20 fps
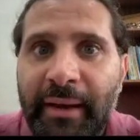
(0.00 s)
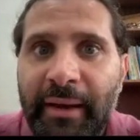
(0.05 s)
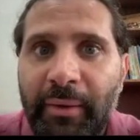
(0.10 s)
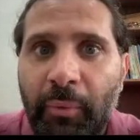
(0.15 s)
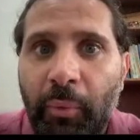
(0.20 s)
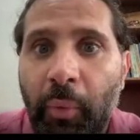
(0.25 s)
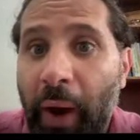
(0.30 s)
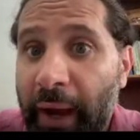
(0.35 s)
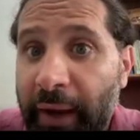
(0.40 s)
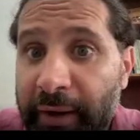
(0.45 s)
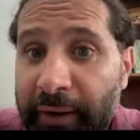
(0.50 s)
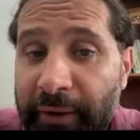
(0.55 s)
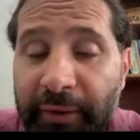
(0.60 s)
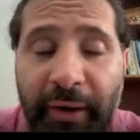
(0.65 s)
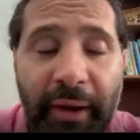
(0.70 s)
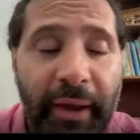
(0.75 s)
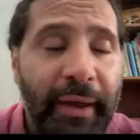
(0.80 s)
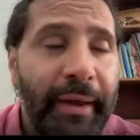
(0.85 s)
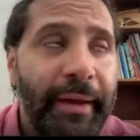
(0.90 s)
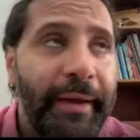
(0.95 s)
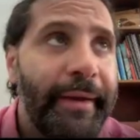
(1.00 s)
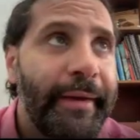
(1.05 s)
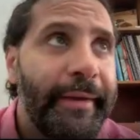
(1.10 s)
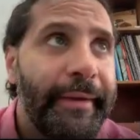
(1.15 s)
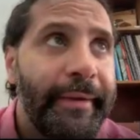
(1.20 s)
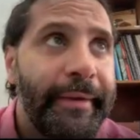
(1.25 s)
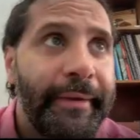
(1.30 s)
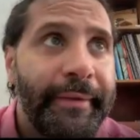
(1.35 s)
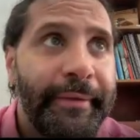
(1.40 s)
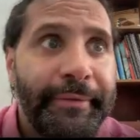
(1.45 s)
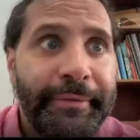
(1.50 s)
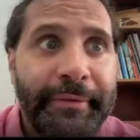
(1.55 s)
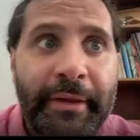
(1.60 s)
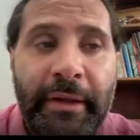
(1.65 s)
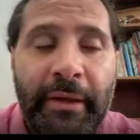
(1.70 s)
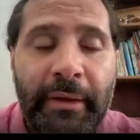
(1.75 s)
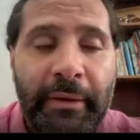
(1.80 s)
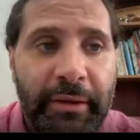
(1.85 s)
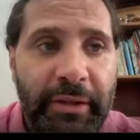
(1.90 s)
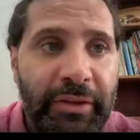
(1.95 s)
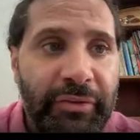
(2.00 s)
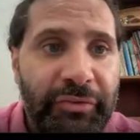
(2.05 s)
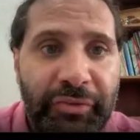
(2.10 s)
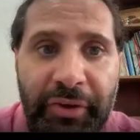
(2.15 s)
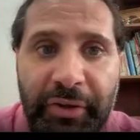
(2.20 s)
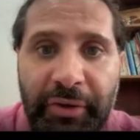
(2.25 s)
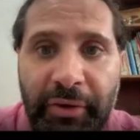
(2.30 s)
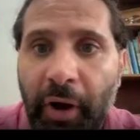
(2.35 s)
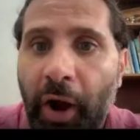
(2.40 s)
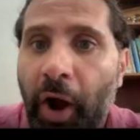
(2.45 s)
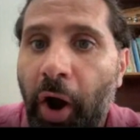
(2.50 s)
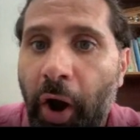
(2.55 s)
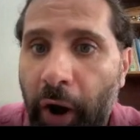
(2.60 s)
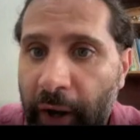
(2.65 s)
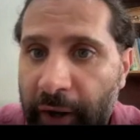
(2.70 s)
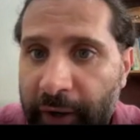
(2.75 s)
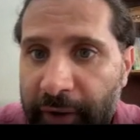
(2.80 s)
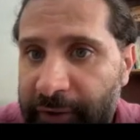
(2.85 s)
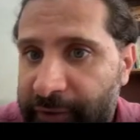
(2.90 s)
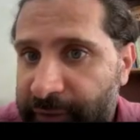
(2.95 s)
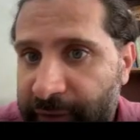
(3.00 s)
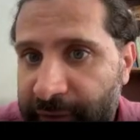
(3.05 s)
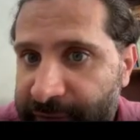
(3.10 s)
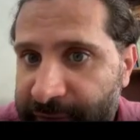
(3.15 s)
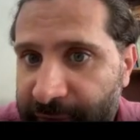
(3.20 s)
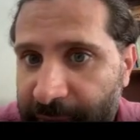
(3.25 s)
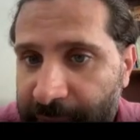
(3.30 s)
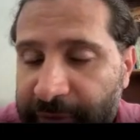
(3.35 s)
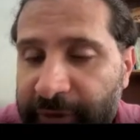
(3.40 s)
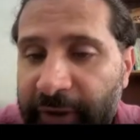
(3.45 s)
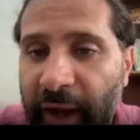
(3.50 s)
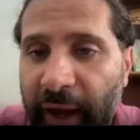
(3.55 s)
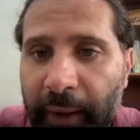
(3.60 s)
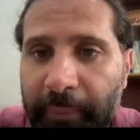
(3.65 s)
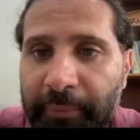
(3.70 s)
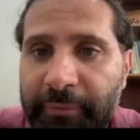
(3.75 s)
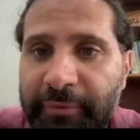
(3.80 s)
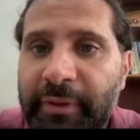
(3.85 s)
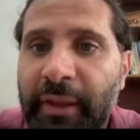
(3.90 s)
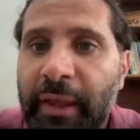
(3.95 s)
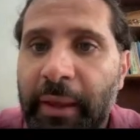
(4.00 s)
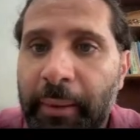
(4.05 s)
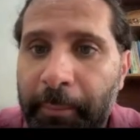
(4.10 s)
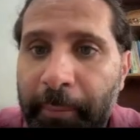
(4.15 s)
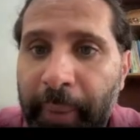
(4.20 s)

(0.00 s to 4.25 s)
wetter, and even hotter sometimes